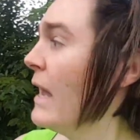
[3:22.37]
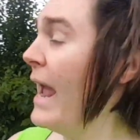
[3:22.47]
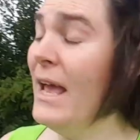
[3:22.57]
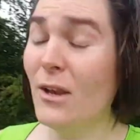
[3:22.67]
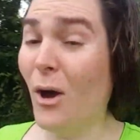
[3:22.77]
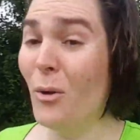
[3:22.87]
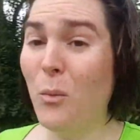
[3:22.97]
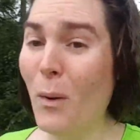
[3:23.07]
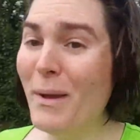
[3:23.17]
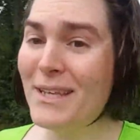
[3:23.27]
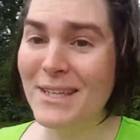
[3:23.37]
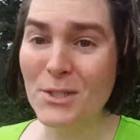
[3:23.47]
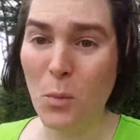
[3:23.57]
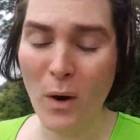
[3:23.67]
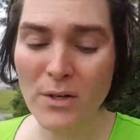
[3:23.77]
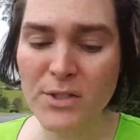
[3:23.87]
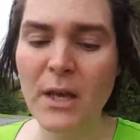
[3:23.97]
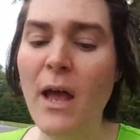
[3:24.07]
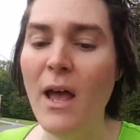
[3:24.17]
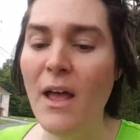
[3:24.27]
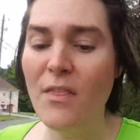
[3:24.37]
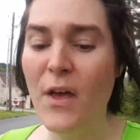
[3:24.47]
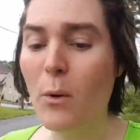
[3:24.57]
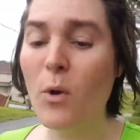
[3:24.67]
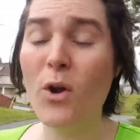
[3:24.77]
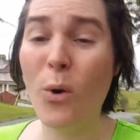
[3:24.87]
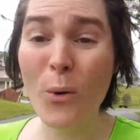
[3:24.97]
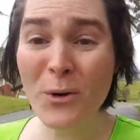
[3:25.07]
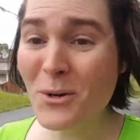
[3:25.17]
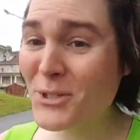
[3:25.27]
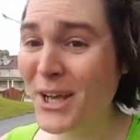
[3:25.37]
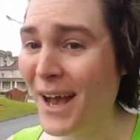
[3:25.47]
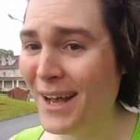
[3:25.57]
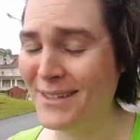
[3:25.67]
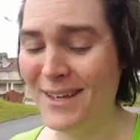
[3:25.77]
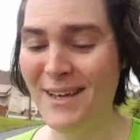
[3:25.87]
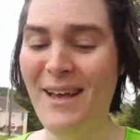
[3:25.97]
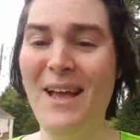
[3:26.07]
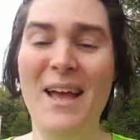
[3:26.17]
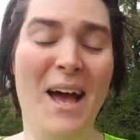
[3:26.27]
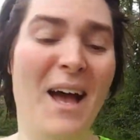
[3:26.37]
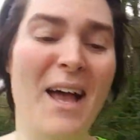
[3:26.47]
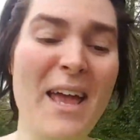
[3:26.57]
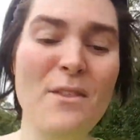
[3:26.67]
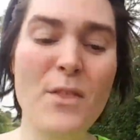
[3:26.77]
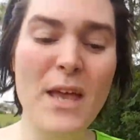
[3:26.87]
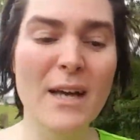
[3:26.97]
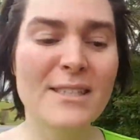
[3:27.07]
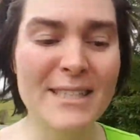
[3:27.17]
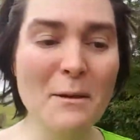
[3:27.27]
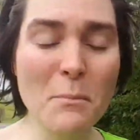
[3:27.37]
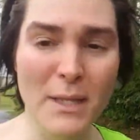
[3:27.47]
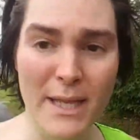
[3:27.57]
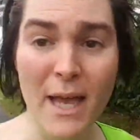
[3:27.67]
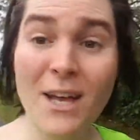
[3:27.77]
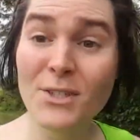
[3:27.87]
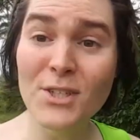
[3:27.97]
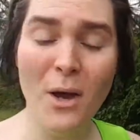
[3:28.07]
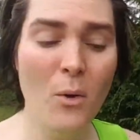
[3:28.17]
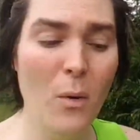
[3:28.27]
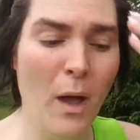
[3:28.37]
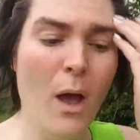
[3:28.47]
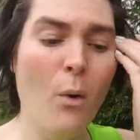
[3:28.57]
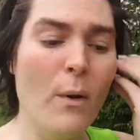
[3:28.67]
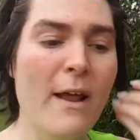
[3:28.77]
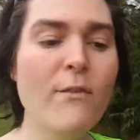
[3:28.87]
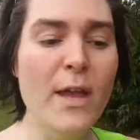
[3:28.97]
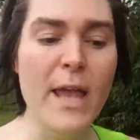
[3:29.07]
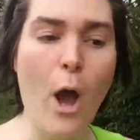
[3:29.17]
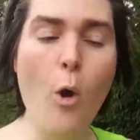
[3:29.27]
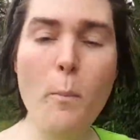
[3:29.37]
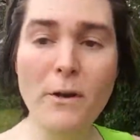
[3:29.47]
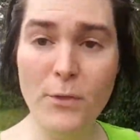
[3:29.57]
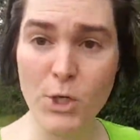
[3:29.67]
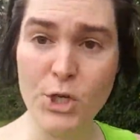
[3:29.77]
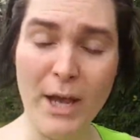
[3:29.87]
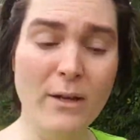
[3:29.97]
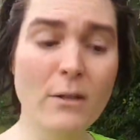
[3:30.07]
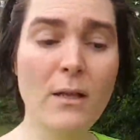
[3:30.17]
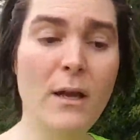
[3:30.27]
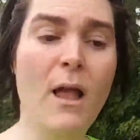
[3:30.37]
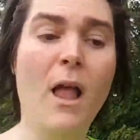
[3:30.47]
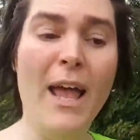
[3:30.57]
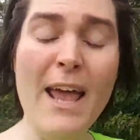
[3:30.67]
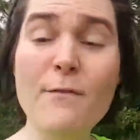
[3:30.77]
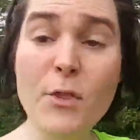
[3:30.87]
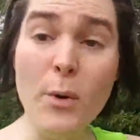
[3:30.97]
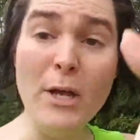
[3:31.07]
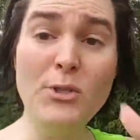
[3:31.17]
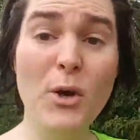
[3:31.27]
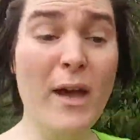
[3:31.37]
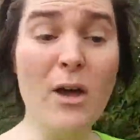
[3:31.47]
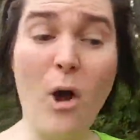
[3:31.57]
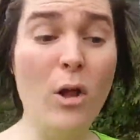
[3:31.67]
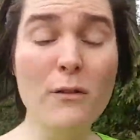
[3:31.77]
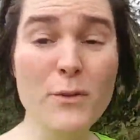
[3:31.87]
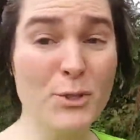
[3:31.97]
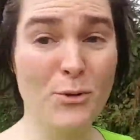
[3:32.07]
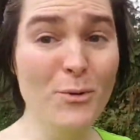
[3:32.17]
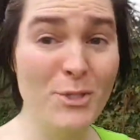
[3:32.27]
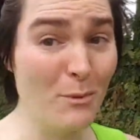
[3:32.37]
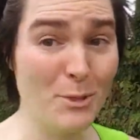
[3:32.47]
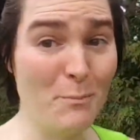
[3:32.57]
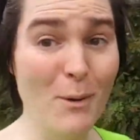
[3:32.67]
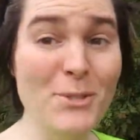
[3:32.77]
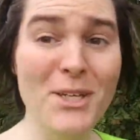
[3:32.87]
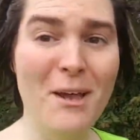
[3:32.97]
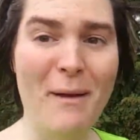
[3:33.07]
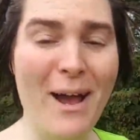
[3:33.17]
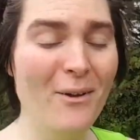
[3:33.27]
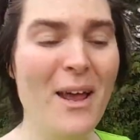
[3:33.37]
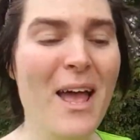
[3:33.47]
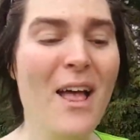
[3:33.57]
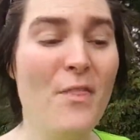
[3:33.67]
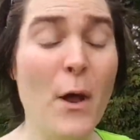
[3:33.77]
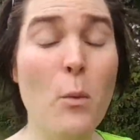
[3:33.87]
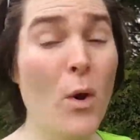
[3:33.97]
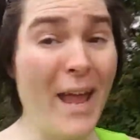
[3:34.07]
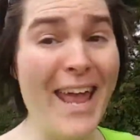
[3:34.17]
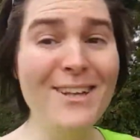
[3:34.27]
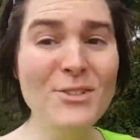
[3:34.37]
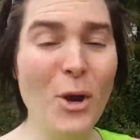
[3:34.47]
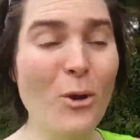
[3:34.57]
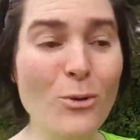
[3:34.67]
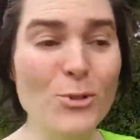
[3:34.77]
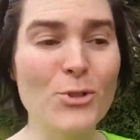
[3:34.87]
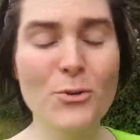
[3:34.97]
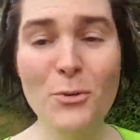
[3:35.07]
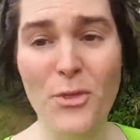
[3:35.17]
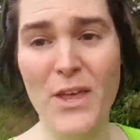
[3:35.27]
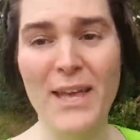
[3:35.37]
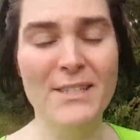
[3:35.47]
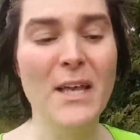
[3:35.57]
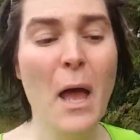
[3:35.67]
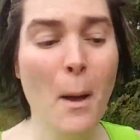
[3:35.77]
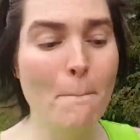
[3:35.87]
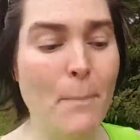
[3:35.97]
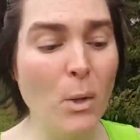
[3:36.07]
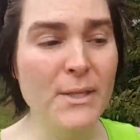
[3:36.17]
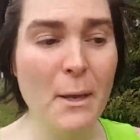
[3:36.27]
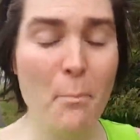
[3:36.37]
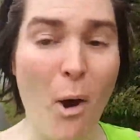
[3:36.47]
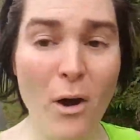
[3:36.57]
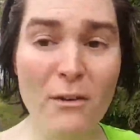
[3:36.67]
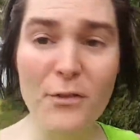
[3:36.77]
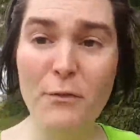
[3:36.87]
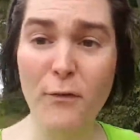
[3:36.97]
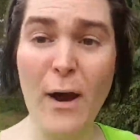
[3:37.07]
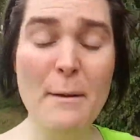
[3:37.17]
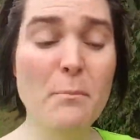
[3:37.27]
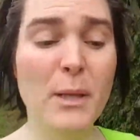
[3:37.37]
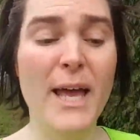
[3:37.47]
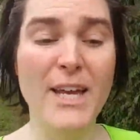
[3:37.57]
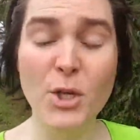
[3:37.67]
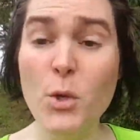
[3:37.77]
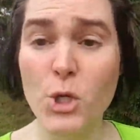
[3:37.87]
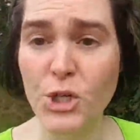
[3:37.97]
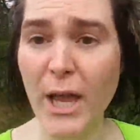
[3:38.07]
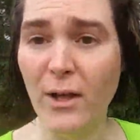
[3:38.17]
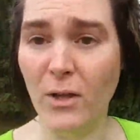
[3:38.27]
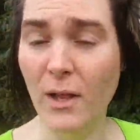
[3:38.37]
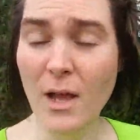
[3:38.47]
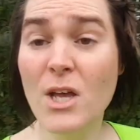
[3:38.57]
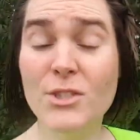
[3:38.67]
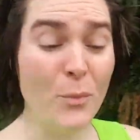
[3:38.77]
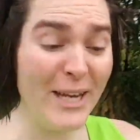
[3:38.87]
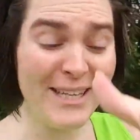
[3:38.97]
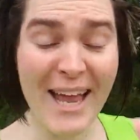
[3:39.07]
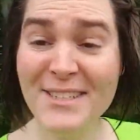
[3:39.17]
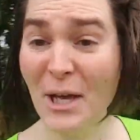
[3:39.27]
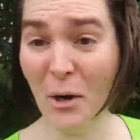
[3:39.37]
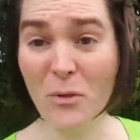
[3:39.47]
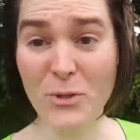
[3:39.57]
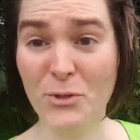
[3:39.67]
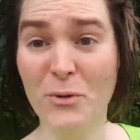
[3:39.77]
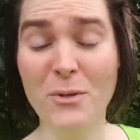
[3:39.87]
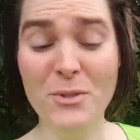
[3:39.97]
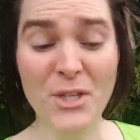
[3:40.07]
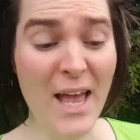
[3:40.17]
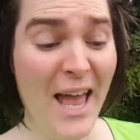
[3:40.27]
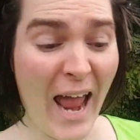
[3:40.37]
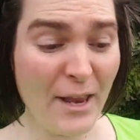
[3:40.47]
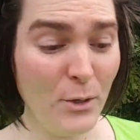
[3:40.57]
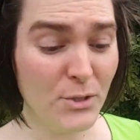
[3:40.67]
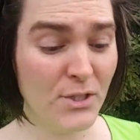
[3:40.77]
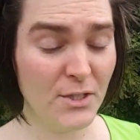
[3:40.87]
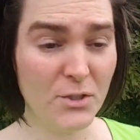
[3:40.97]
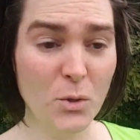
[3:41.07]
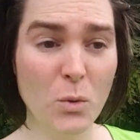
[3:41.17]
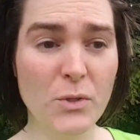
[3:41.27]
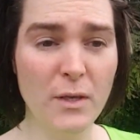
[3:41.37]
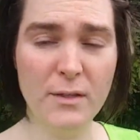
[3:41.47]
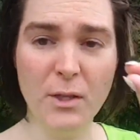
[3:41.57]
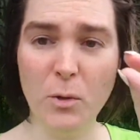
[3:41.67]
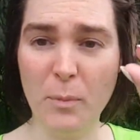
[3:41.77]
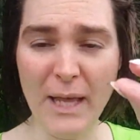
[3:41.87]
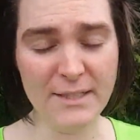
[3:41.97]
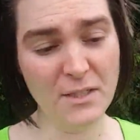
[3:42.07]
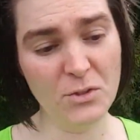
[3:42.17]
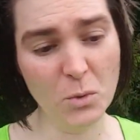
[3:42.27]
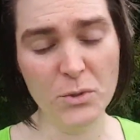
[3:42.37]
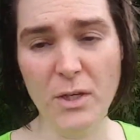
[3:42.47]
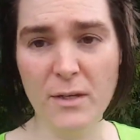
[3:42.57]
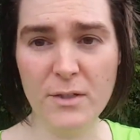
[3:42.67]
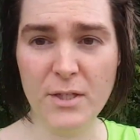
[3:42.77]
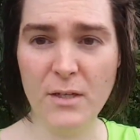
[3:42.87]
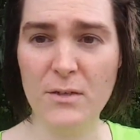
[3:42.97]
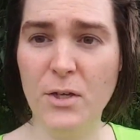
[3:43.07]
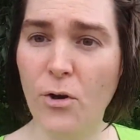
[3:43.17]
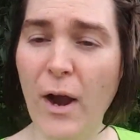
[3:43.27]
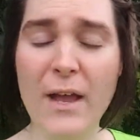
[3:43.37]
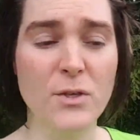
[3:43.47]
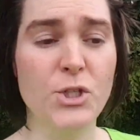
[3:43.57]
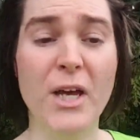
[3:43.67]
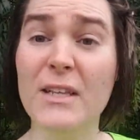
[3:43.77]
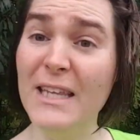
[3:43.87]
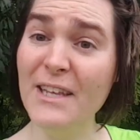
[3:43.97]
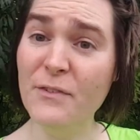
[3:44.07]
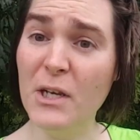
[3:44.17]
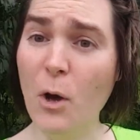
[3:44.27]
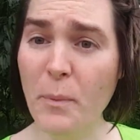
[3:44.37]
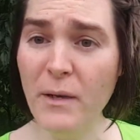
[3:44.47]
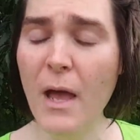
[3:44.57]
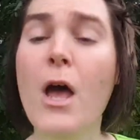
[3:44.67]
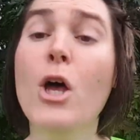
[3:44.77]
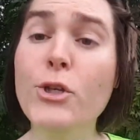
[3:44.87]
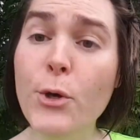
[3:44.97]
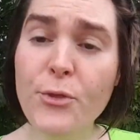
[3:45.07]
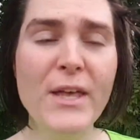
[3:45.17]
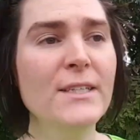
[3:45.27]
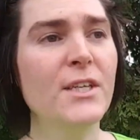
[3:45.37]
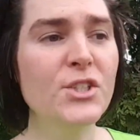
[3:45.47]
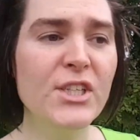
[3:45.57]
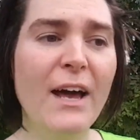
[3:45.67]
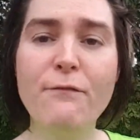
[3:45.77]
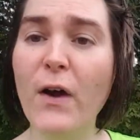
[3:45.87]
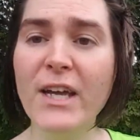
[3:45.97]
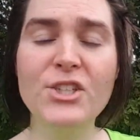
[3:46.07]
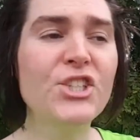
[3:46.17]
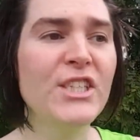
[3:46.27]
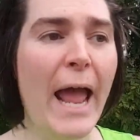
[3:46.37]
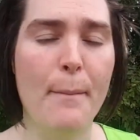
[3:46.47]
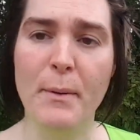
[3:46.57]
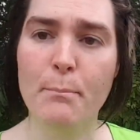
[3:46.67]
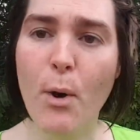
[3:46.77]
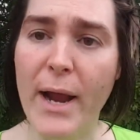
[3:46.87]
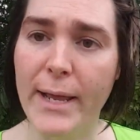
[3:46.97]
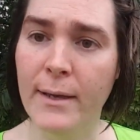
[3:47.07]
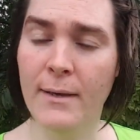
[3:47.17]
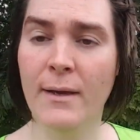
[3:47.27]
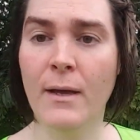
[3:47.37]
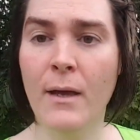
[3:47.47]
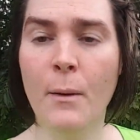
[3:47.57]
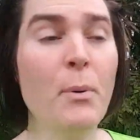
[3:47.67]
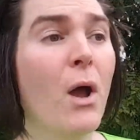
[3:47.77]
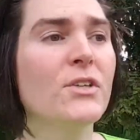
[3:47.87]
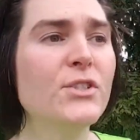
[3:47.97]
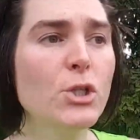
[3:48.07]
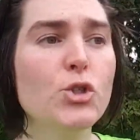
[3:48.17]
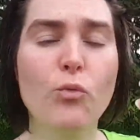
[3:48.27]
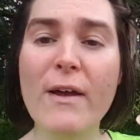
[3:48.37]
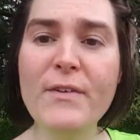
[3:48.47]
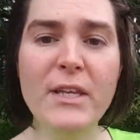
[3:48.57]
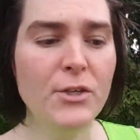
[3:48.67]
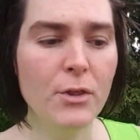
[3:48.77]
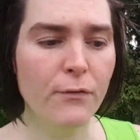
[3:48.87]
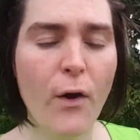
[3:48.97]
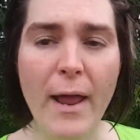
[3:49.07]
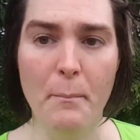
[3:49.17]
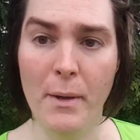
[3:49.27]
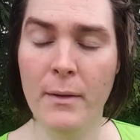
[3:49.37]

And uh, what makes things worse, there were corners cut uh, in the assembly. So whenever he opened the shell, even though he took out all of the screws that were supposed to come out, there were internal screw things bolting part of the frame plate to the shell. So when he takes out all the screws and uses his tool, to, little plastic tool to, to, to crack the shell and lift it open, two things inside fucking snap and break because they're just riveted to the frame.